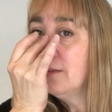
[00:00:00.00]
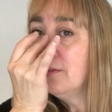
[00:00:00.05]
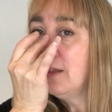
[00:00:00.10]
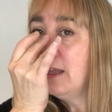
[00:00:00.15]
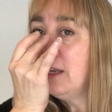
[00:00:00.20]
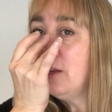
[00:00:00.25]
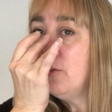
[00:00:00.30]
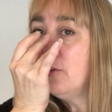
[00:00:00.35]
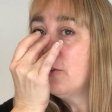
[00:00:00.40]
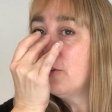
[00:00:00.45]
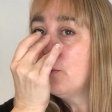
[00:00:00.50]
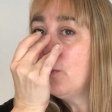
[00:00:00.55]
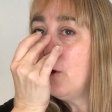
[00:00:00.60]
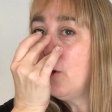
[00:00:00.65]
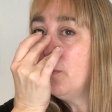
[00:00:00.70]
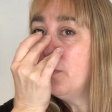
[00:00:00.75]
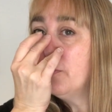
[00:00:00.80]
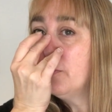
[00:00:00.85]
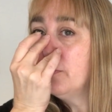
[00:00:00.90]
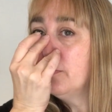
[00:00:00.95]
Then you
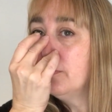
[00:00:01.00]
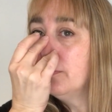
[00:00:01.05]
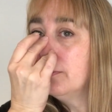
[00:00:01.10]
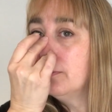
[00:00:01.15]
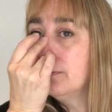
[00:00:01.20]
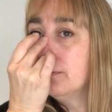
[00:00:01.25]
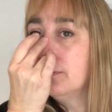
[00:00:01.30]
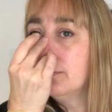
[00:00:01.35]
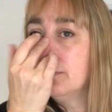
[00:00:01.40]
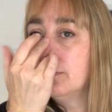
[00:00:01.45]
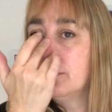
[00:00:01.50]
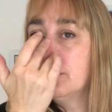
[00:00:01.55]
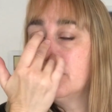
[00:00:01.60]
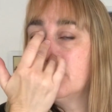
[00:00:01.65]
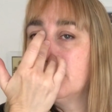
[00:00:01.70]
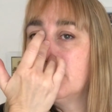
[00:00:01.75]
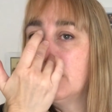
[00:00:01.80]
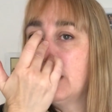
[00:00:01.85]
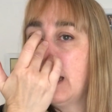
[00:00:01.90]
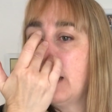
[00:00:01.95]
swap
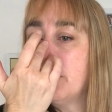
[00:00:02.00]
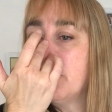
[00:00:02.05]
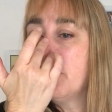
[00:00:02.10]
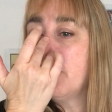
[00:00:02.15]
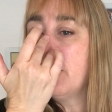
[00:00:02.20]
and